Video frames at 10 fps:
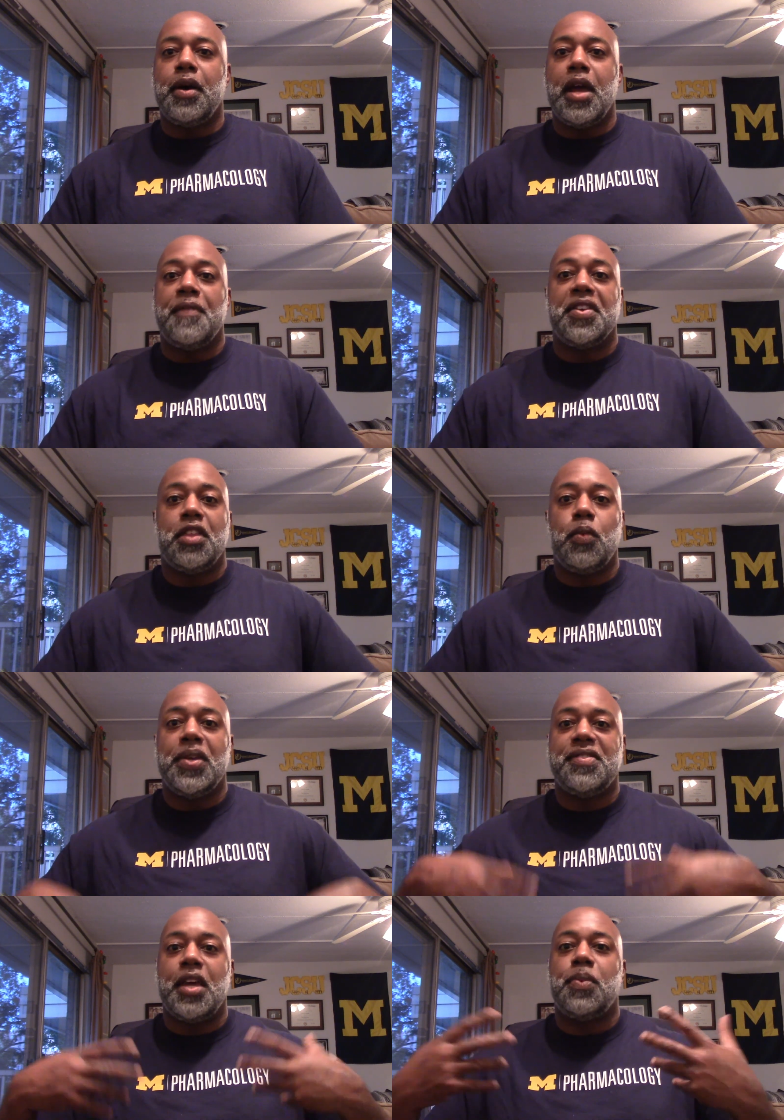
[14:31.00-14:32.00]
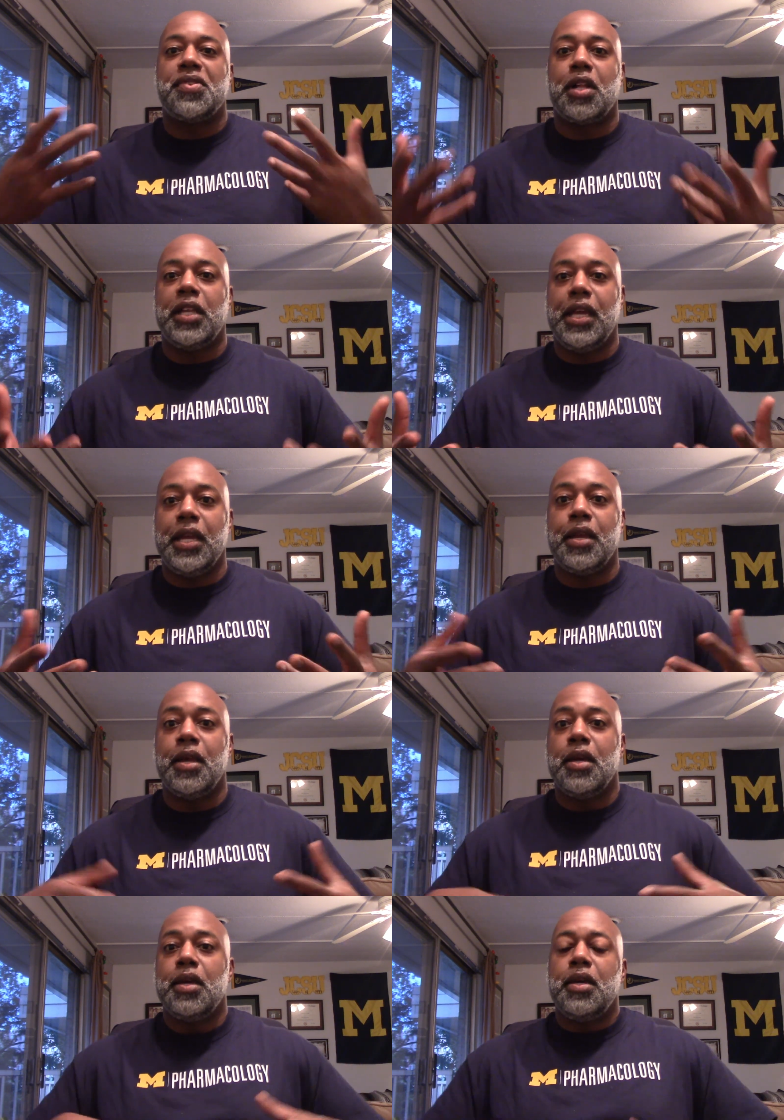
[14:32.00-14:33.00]
everything we said was clean,
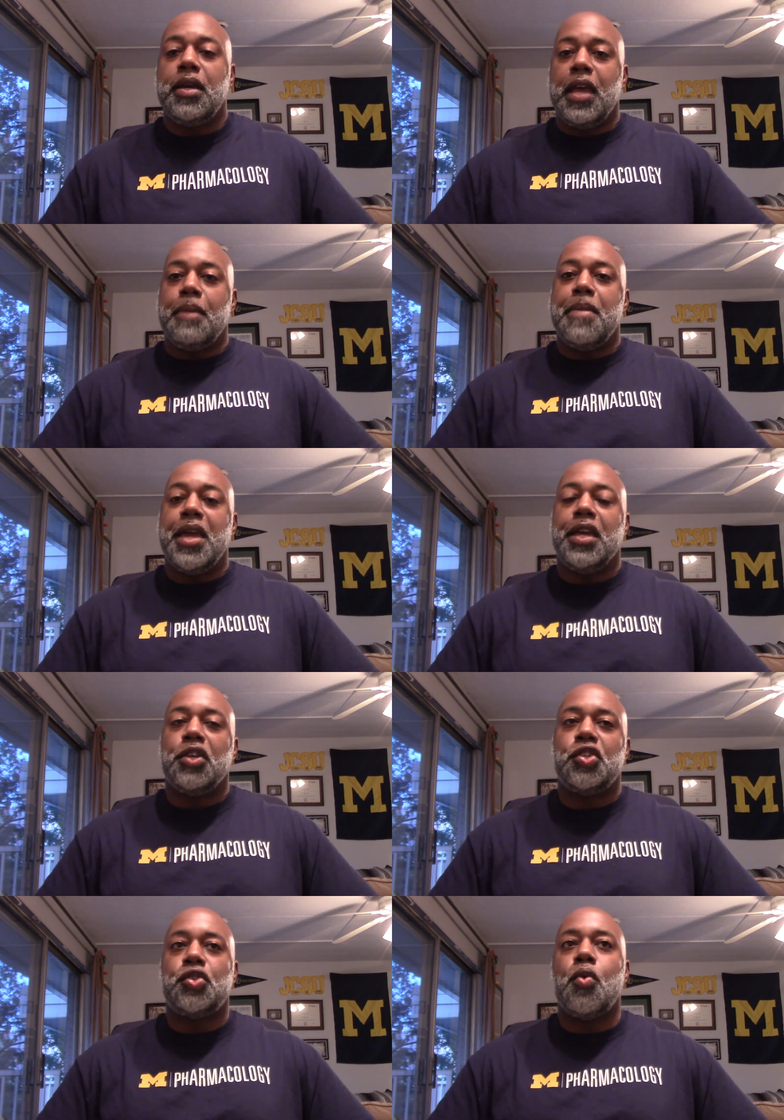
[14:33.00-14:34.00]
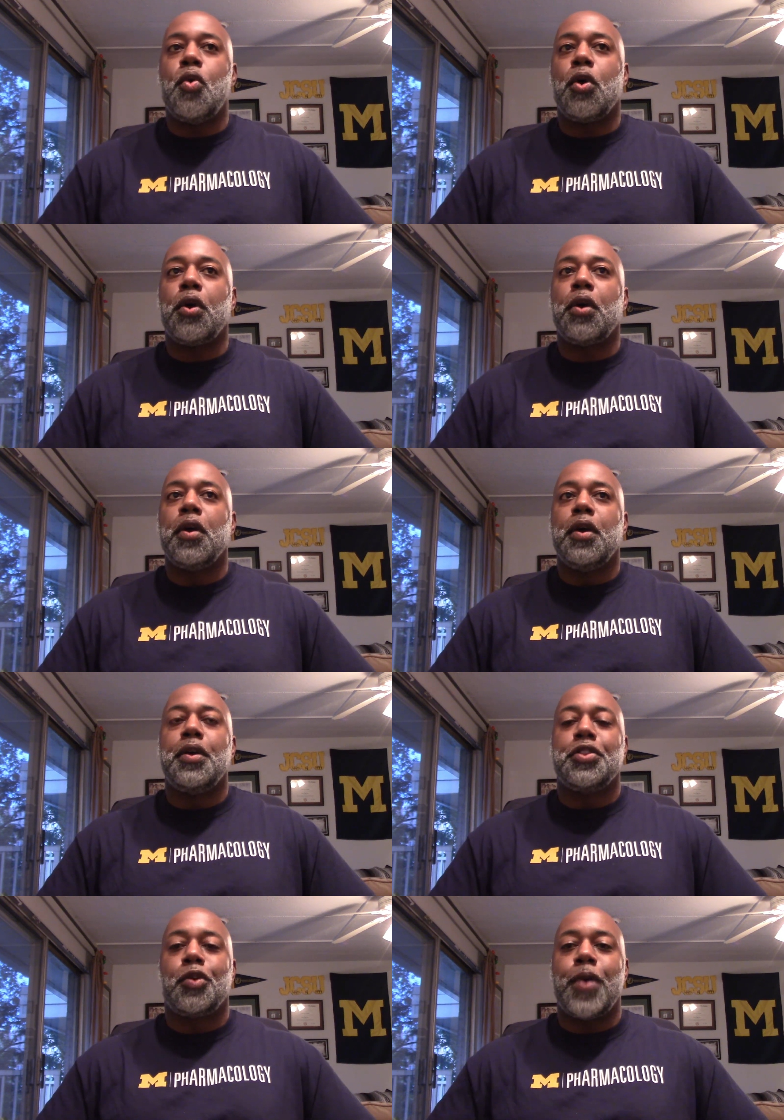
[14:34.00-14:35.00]
and making sure
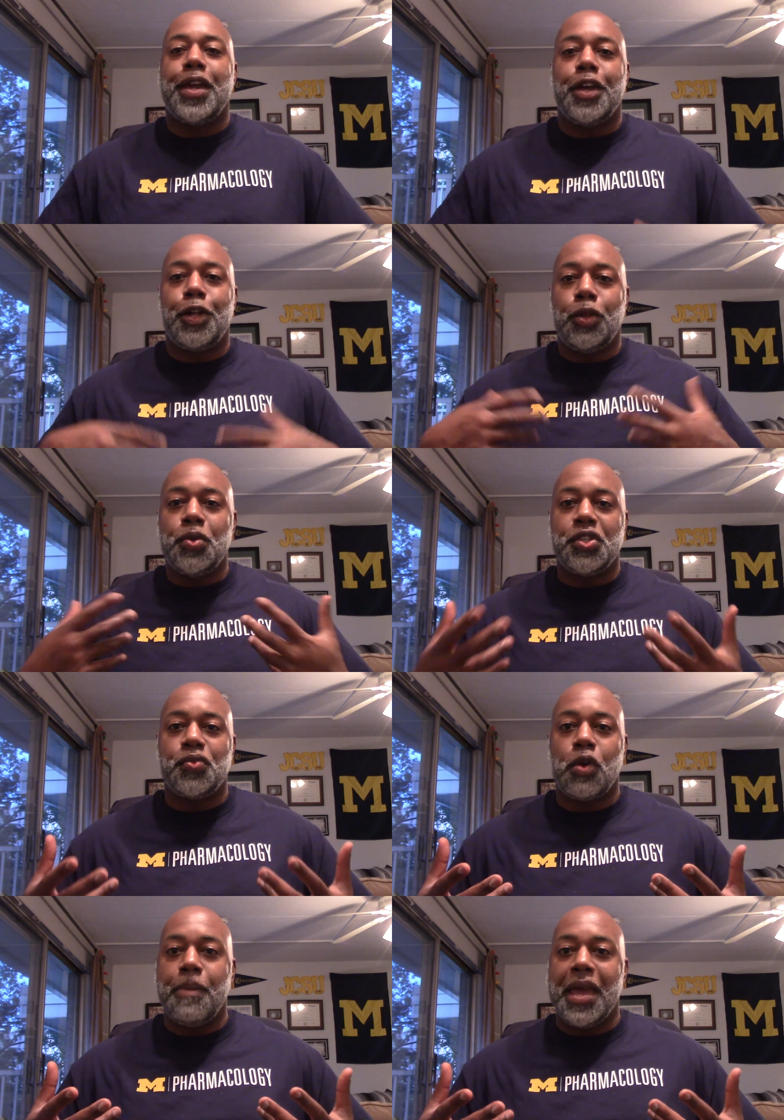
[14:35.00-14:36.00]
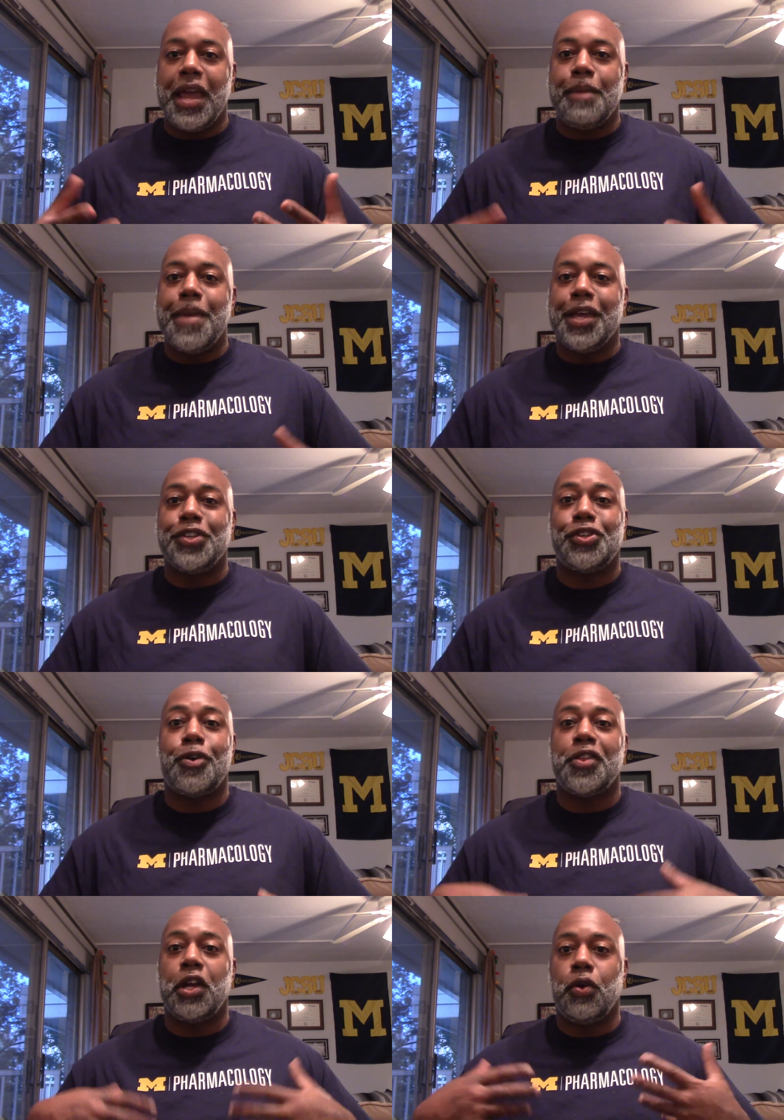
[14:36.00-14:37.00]
the right conclusions were made, making
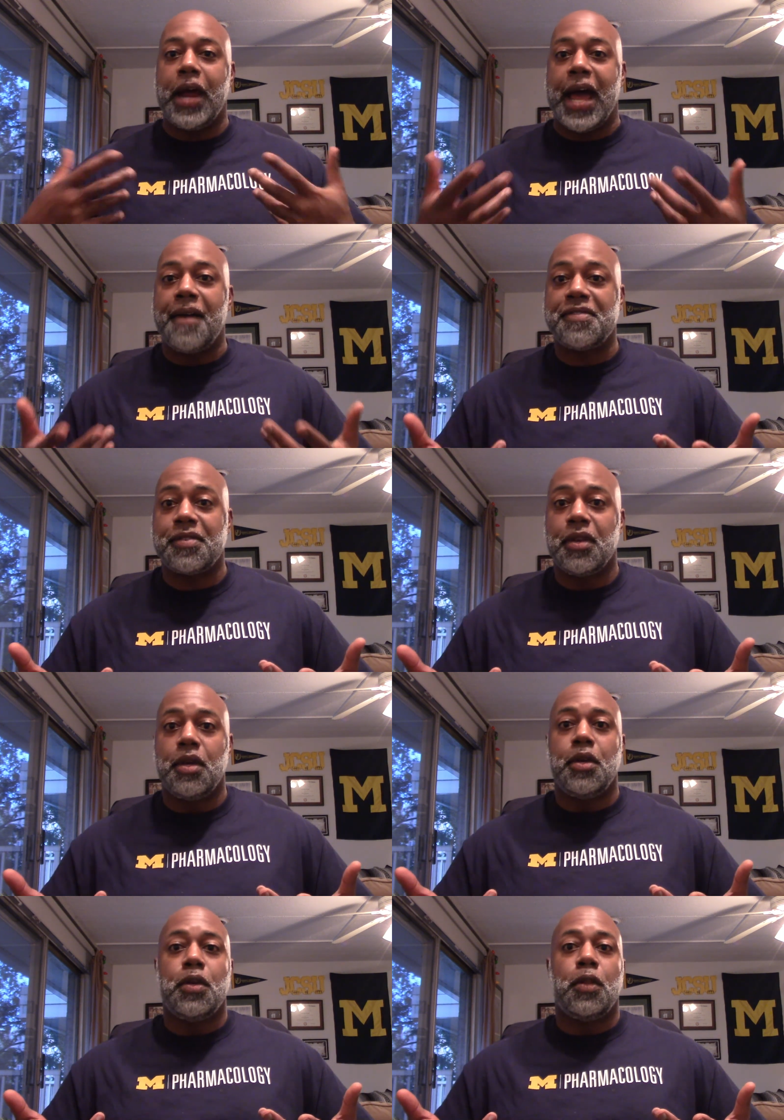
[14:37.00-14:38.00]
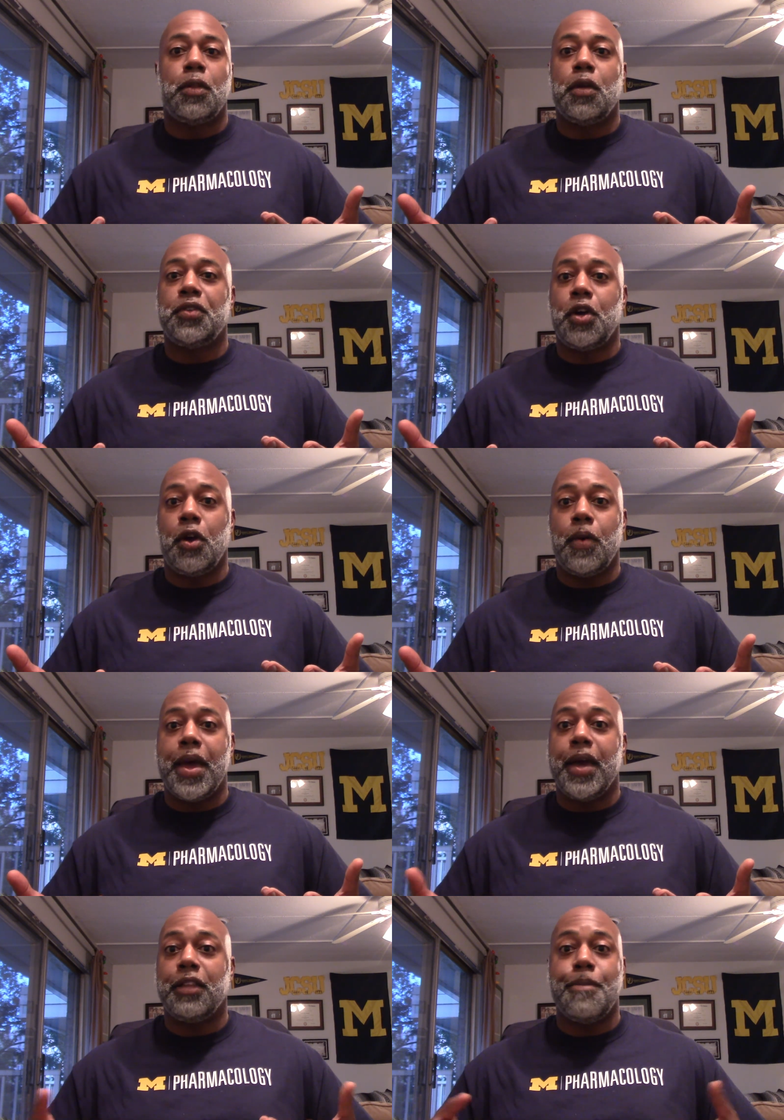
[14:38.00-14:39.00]
sure all the graphs looked
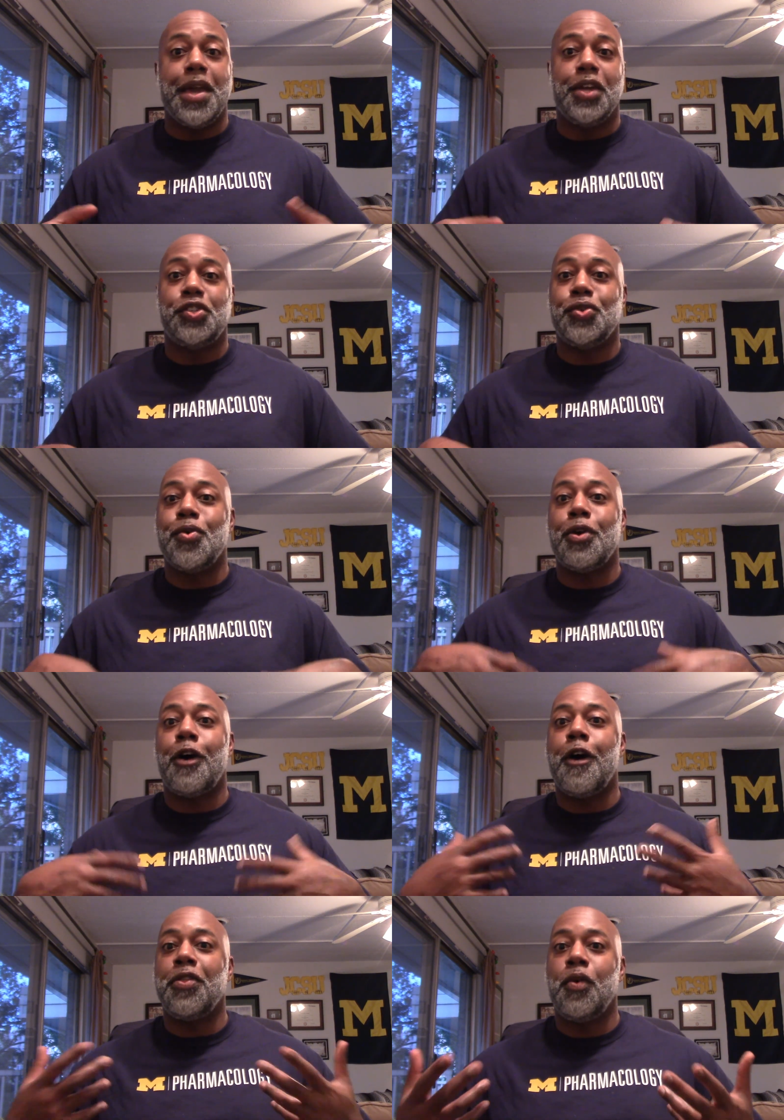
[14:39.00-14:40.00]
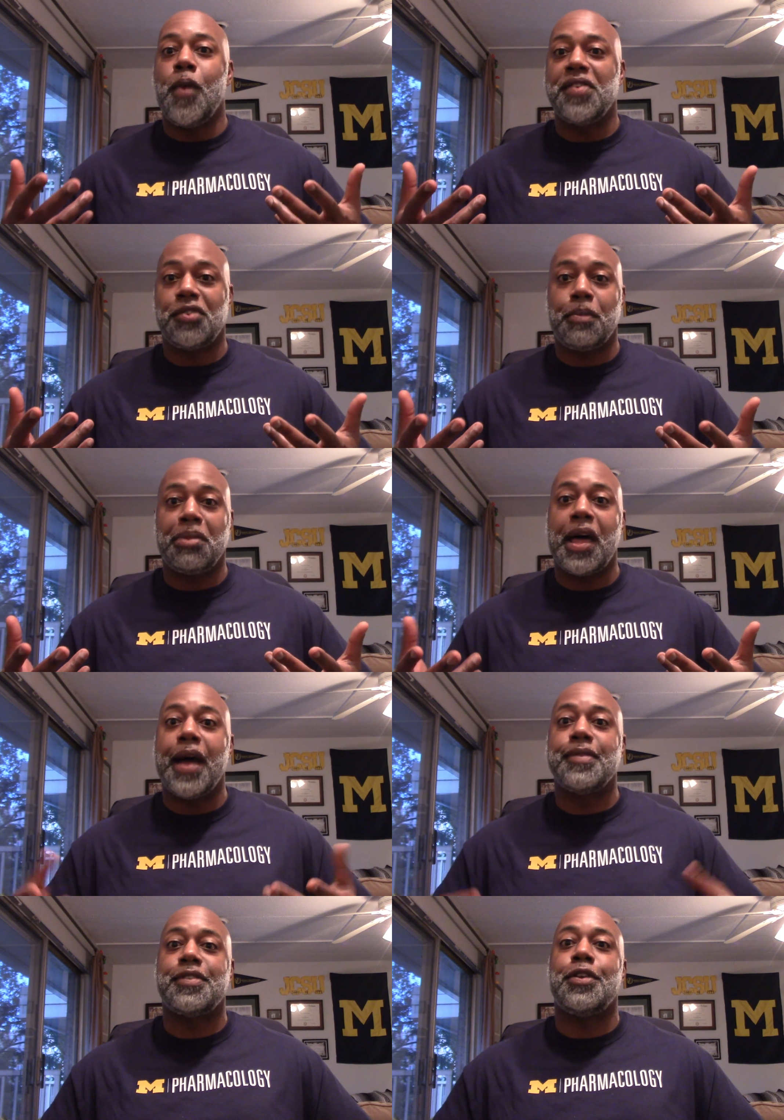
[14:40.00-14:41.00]
correct, making sure all the Western
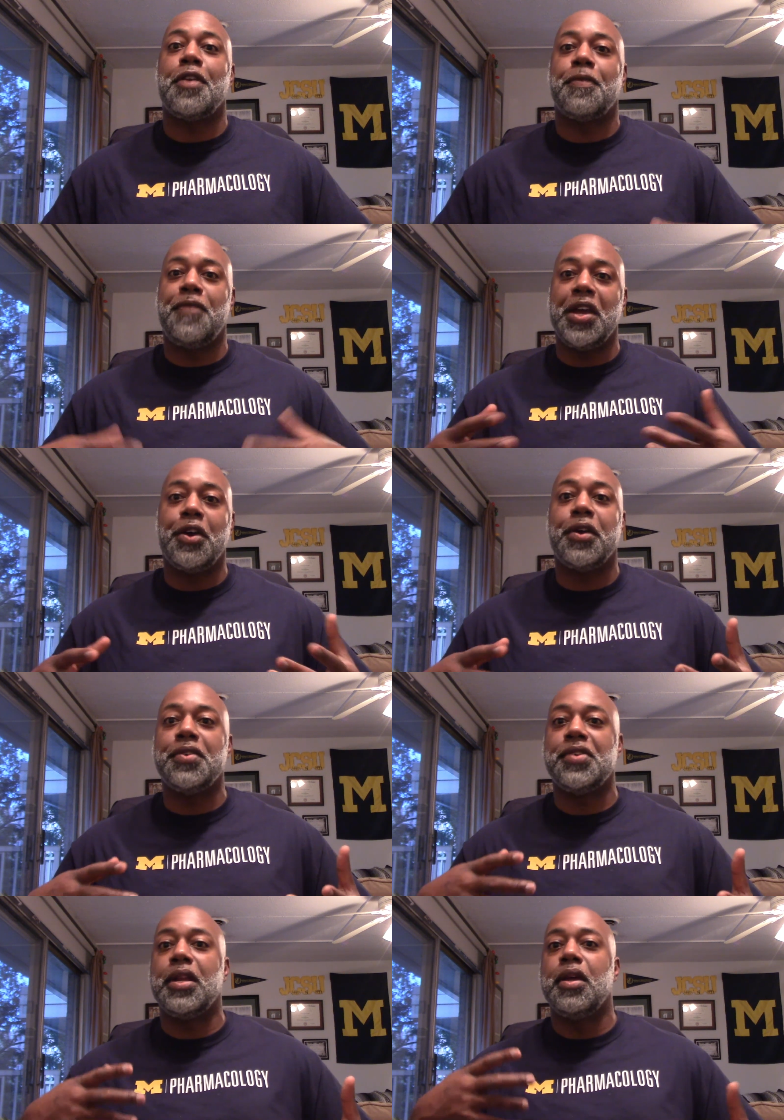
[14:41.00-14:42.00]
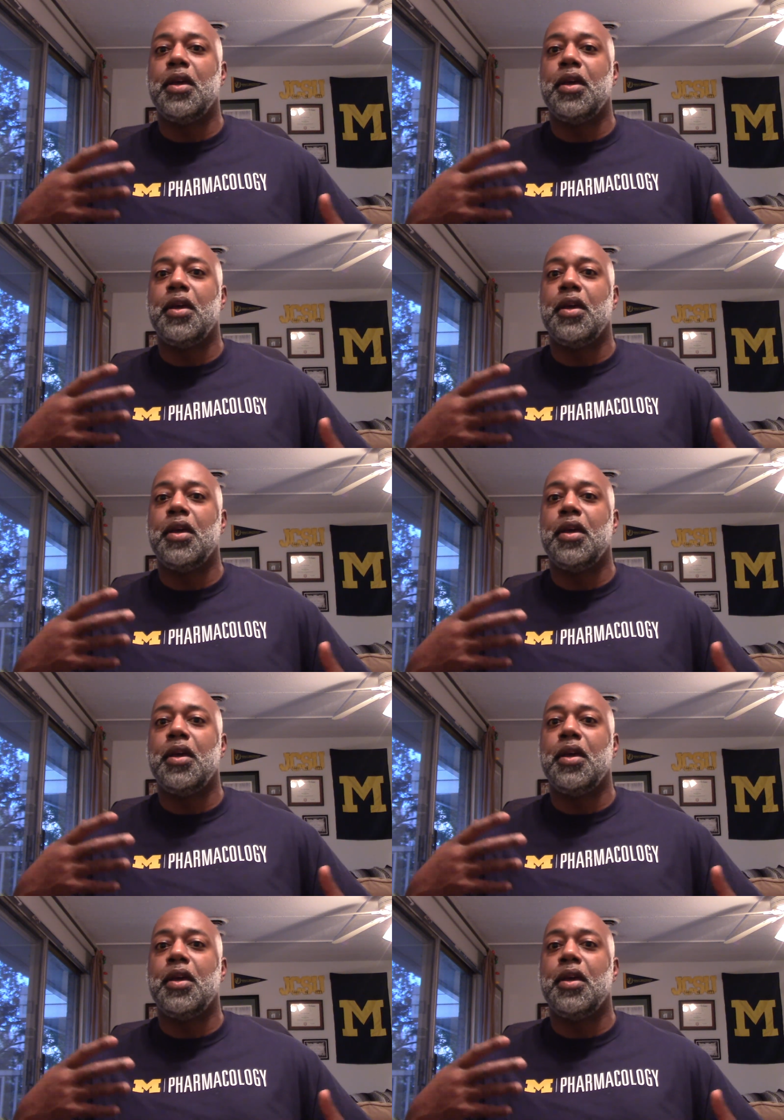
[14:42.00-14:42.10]
blots and all the figures and